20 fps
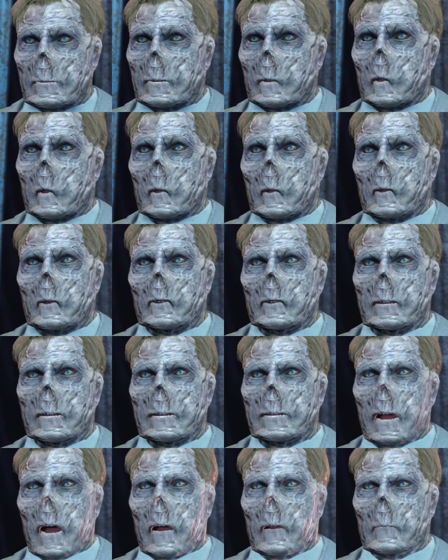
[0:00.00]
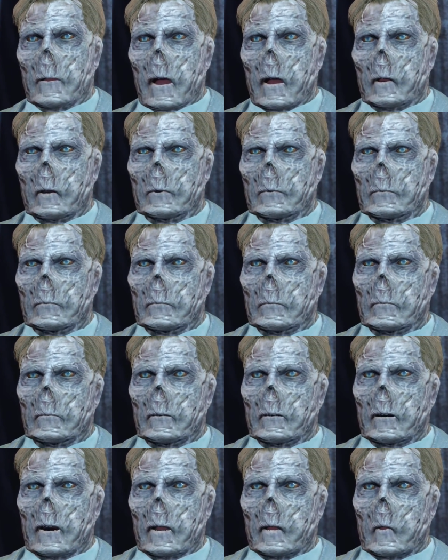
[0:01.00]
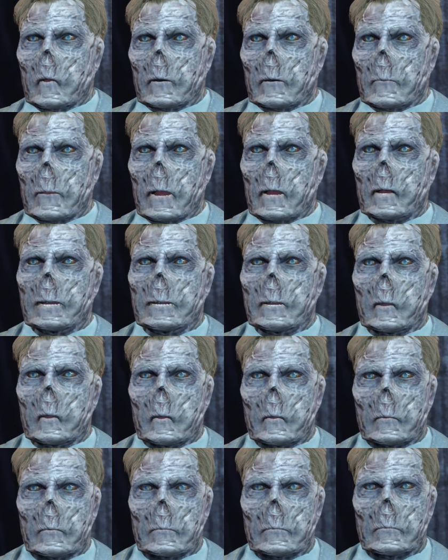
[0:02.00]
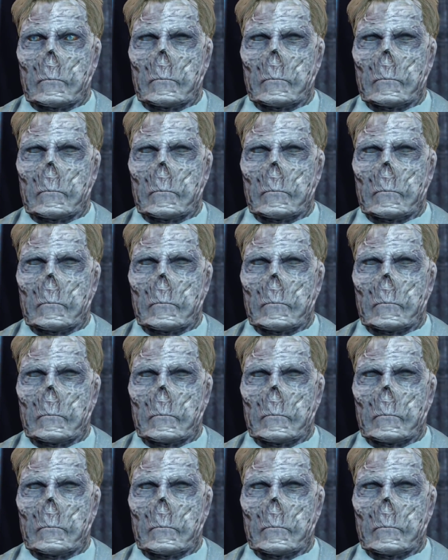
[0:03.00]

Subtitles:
So, she's on board. Now what about you?